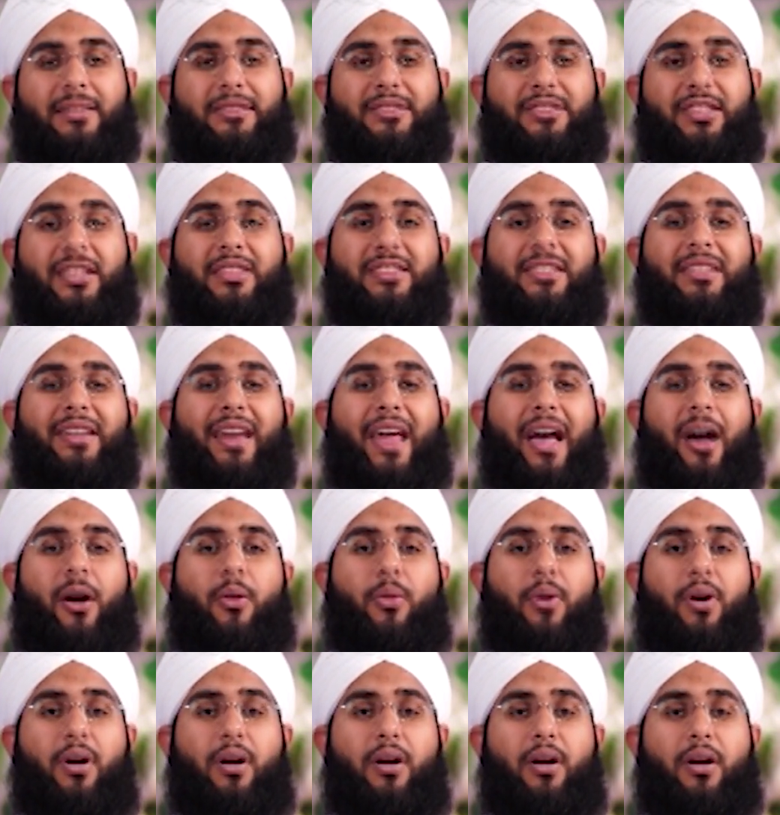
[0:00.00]
"Just
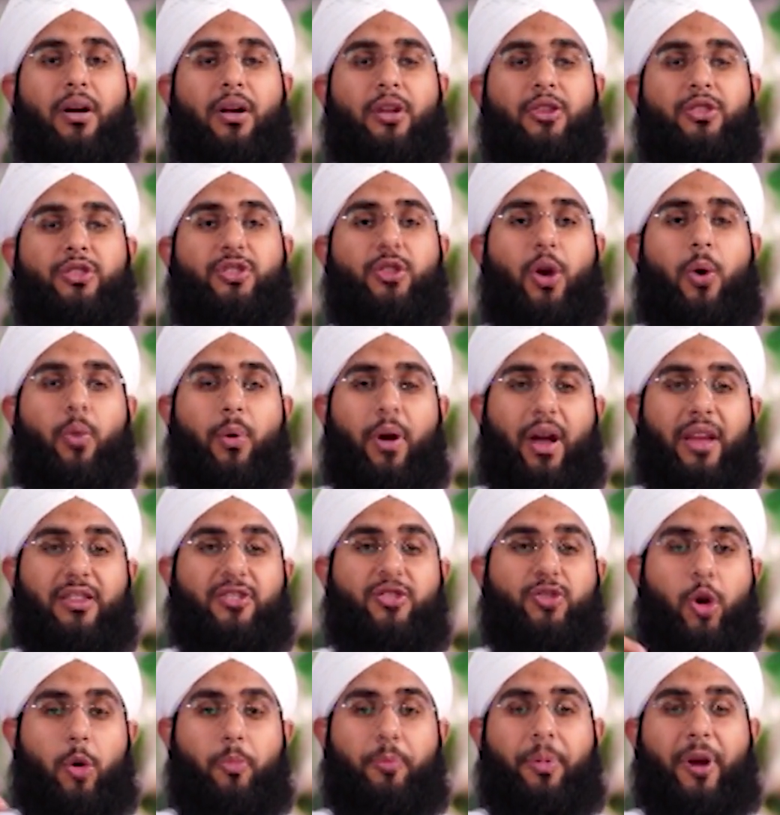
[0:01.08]
now, so and
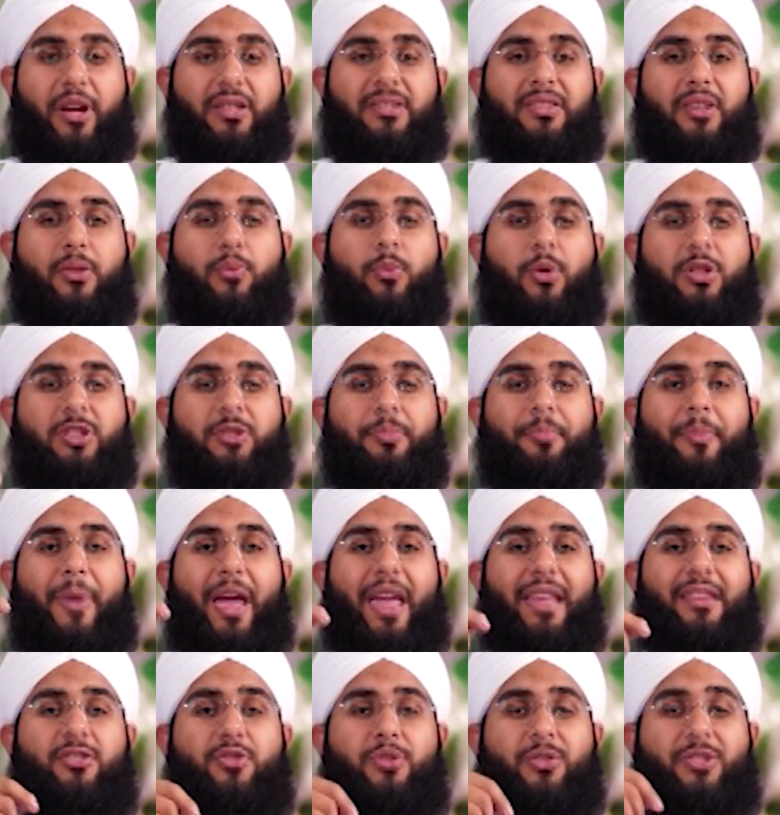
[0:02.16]
so person was
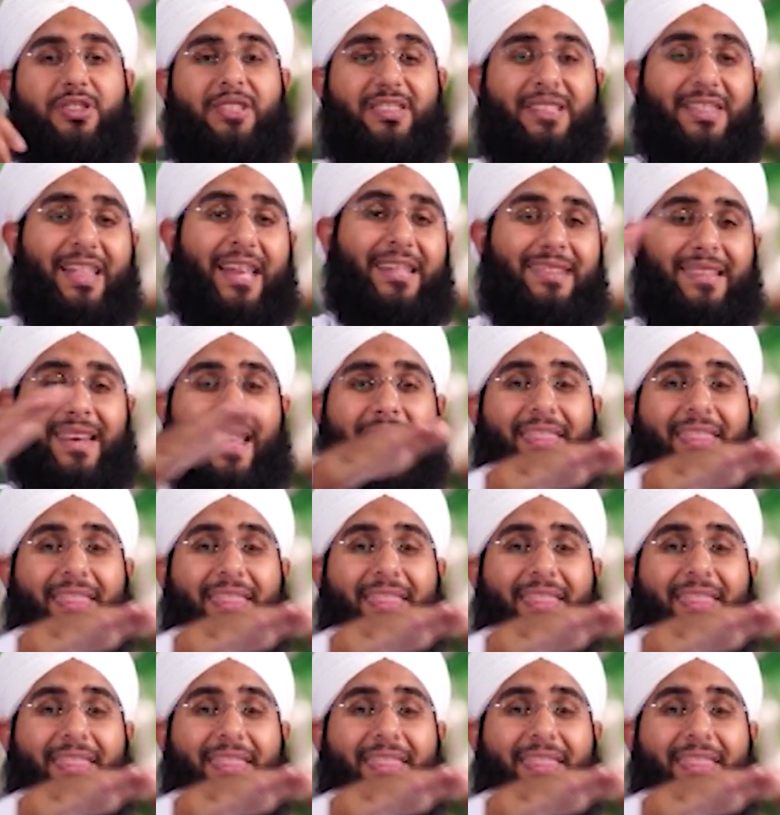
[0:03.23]
made to sit